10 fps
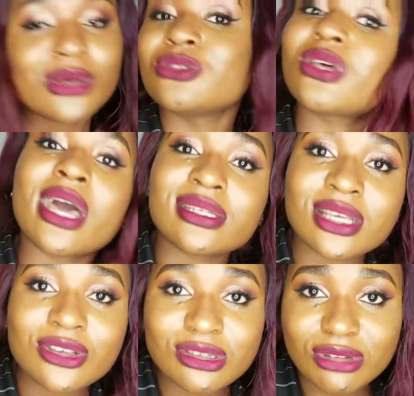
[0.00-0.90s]
So guys, thank
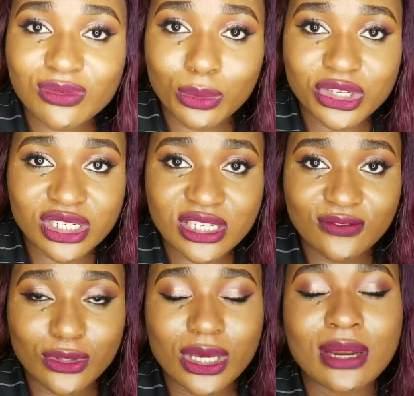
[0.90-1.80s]
you so much for watching this
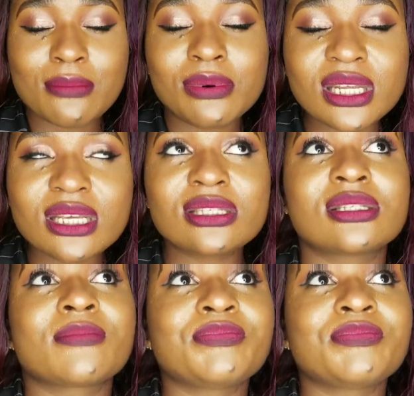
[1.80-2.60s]
video, and please